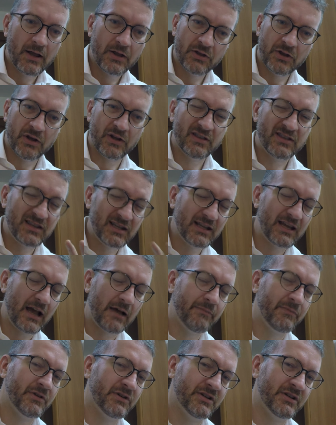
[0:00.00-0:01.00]
Though I think
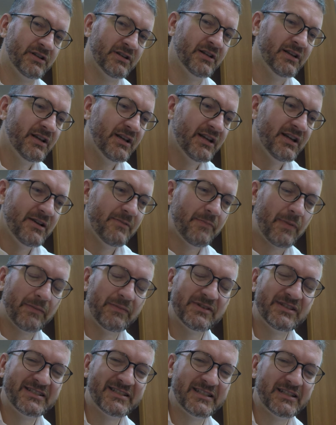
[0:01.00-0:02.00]
I'm gonna probably
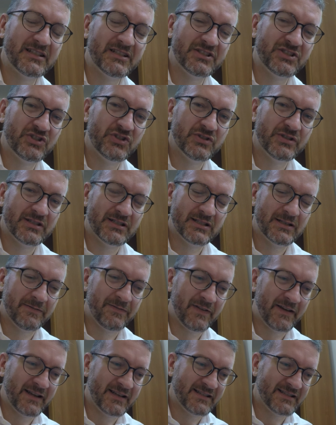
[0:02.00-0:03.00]
steal its user
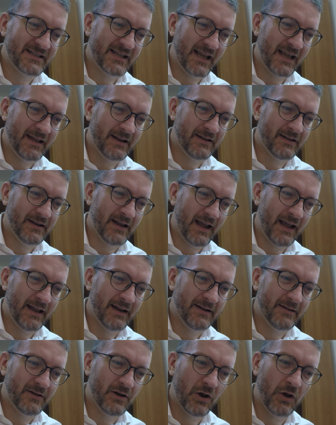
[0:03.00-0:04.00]
interface
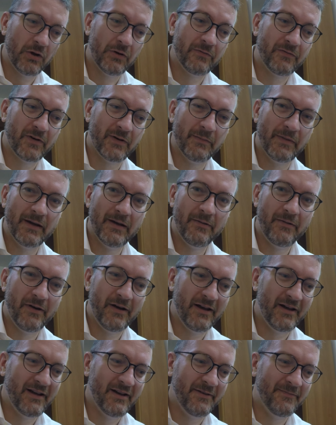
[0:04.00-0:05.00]
and learn from it
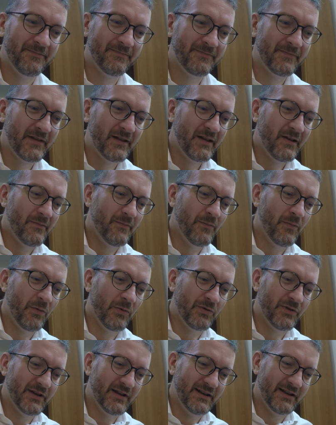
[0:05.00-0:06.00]

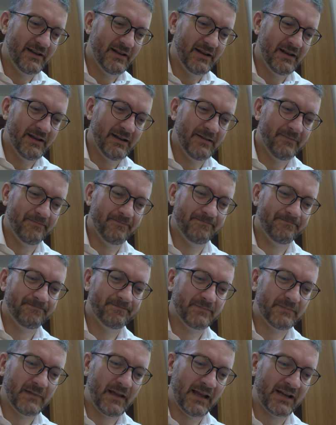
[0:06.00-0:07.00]
more than
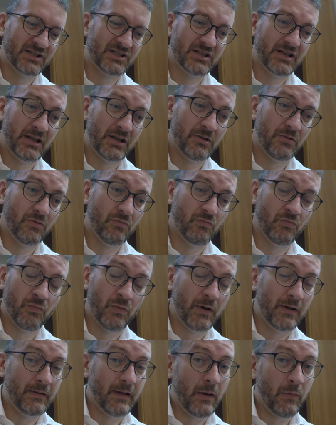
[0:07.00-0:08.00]
actually.
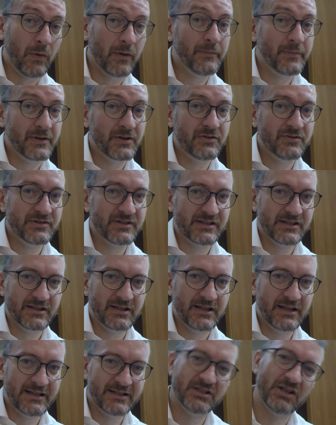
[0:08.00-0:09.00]
Well, I won't be
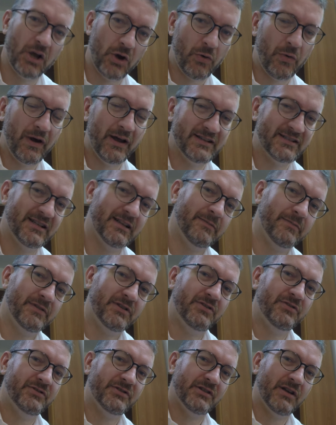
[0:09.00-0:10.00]
using its OS. I'll be
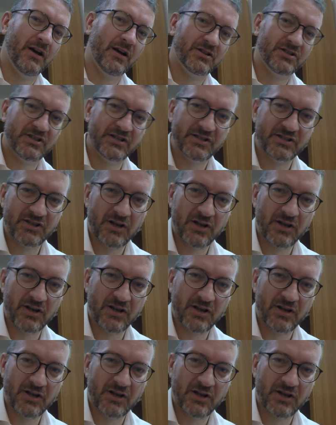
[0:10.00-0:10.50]
using Arch Linux.